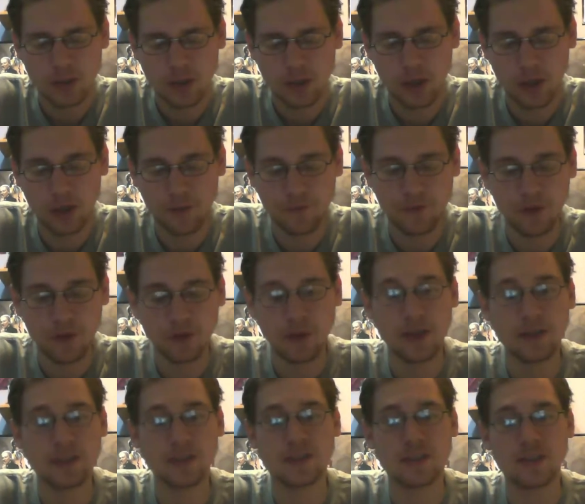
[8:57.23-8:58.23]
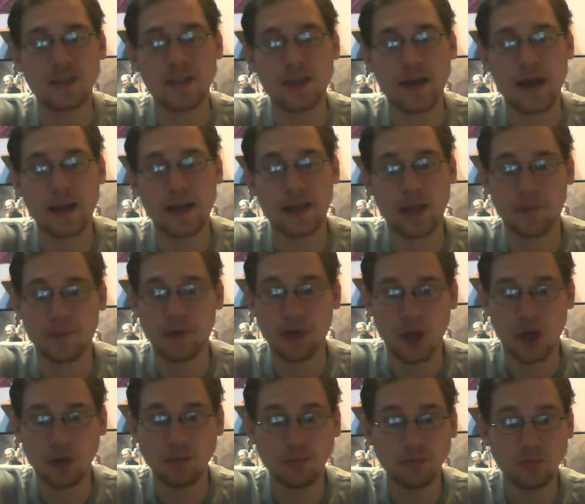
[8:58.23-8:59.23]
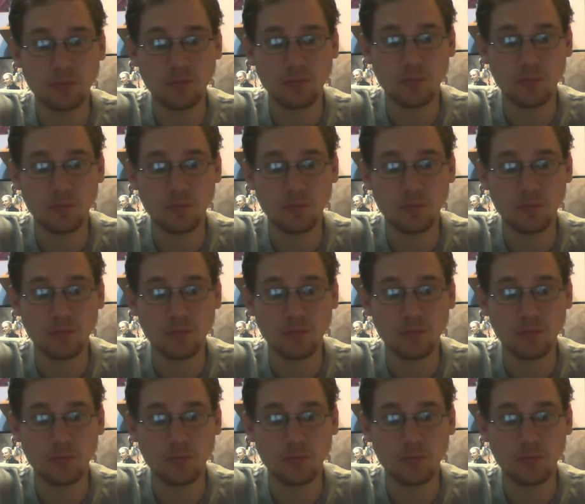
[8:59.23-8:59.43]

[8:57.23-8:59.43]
if you'd like to see that, let me know.